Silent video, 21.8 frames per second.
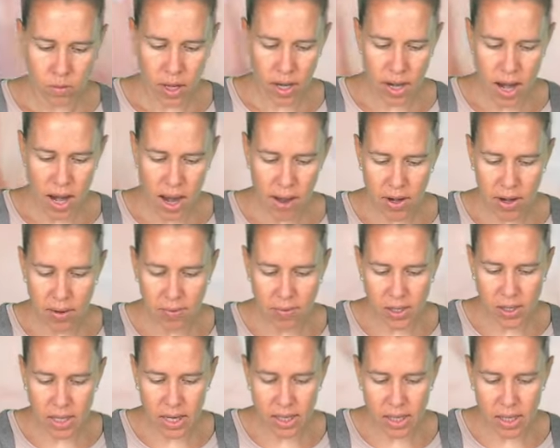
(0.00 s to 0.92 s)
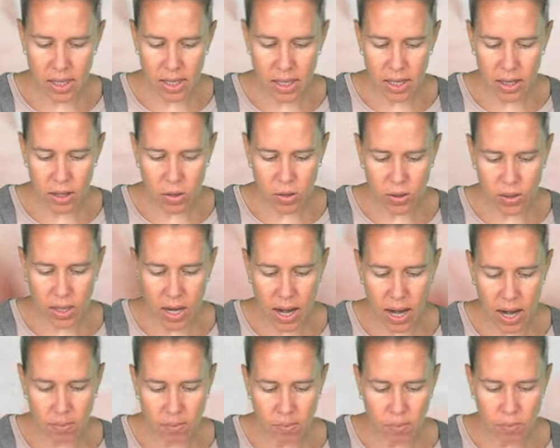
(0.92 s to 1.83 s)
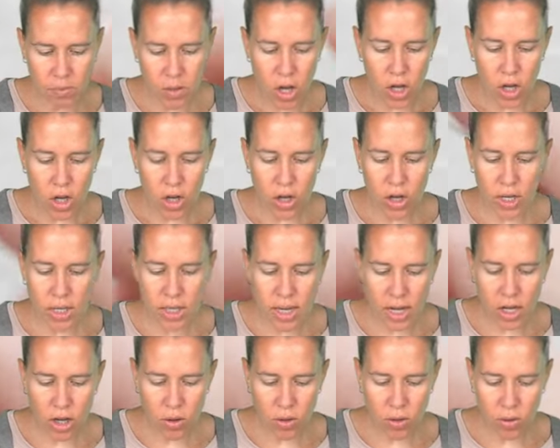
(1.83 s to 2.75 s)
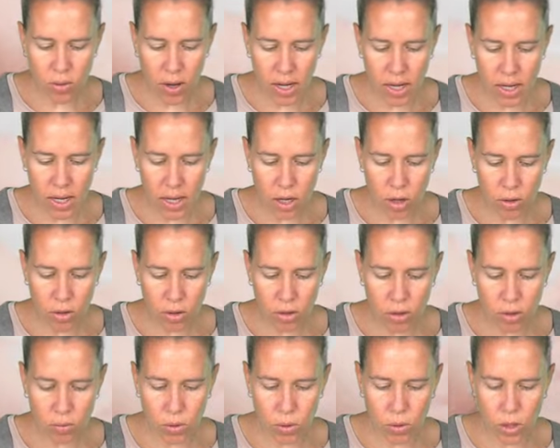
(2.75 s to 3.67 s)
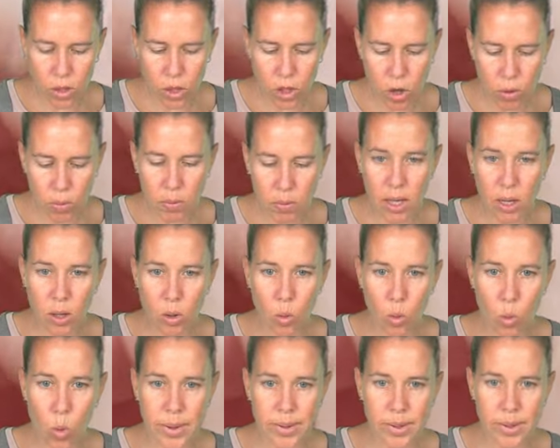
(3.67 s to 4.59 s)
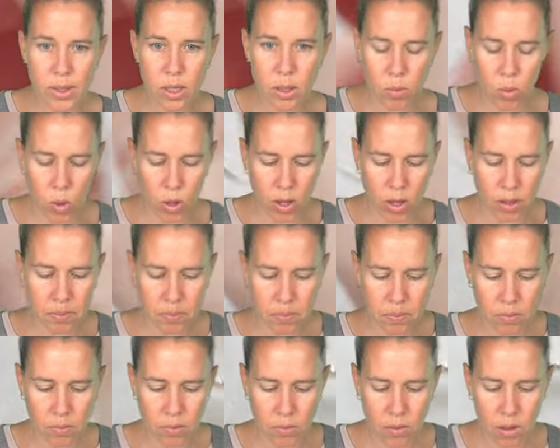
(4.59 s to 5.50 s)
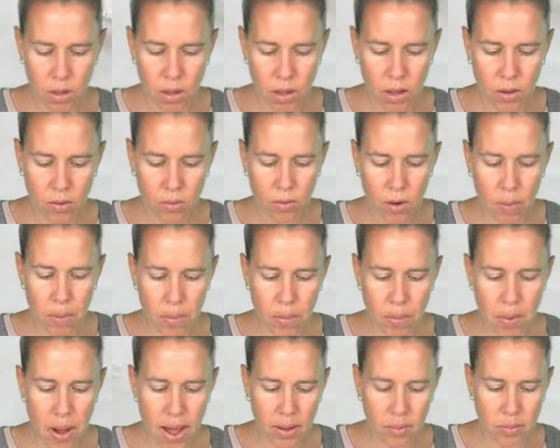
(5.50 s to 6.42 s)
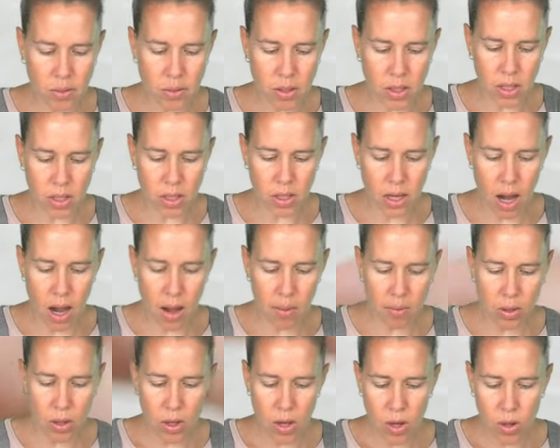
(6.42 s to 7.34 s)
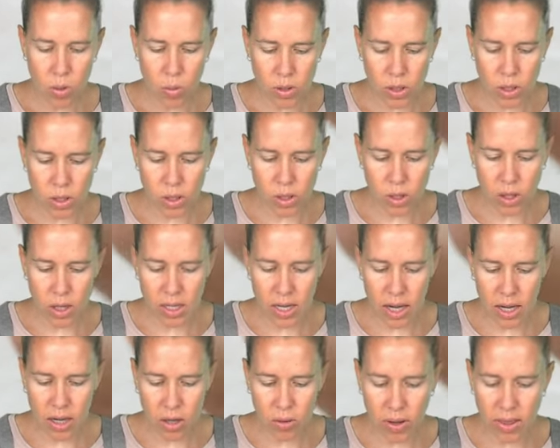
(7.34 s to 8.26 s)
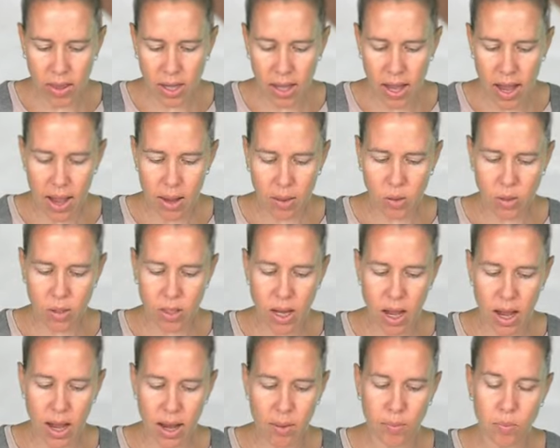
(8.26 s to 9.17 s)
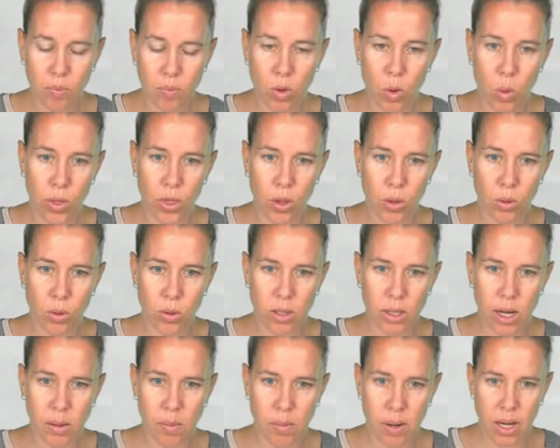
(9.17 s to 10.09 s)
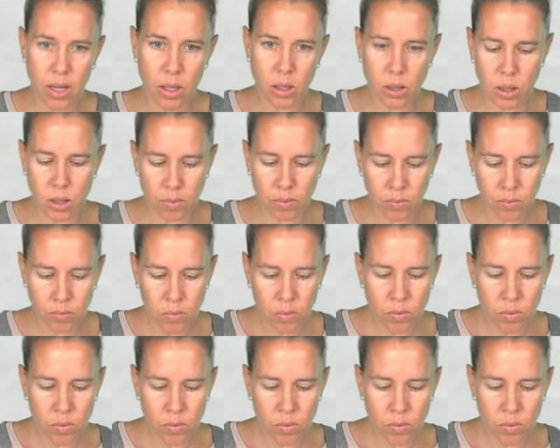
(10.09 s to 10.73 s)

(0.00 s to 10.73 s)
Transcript: And have enough to get to the other side. You're going to take your thread and needle through the dome bead once more from the bottom to the top, which is going to decorate the outside with those seed beads.